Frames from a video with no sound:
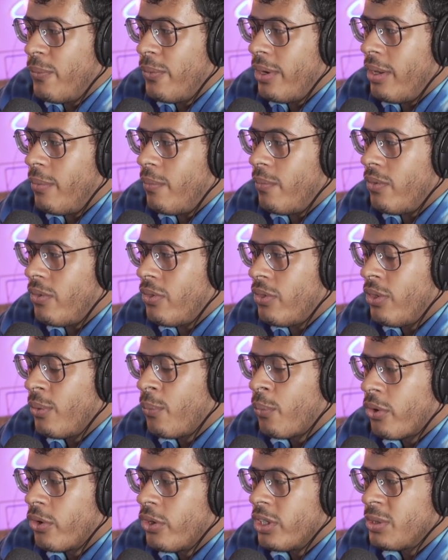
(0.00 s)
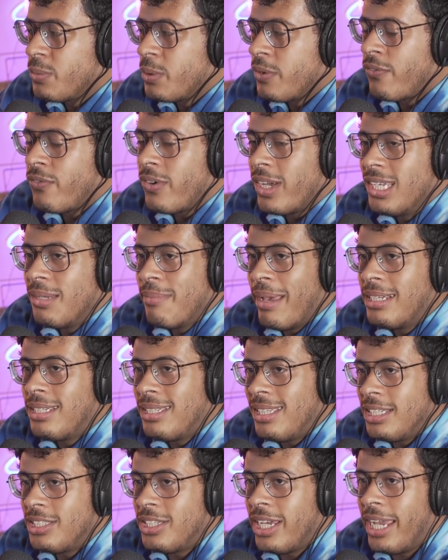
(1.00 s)
it, the world would
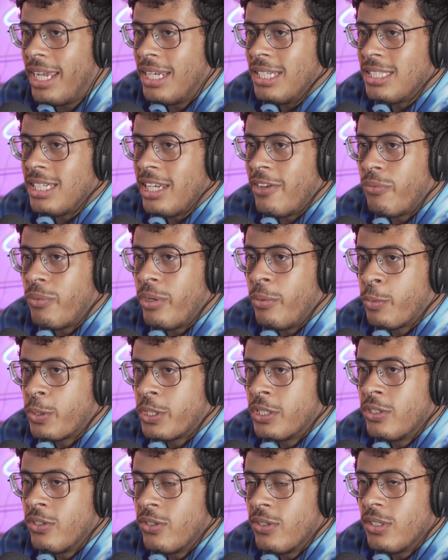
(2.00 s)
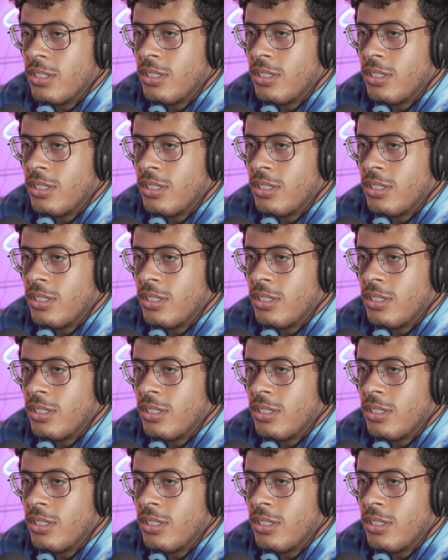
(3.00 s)
fundamentally change if we weren't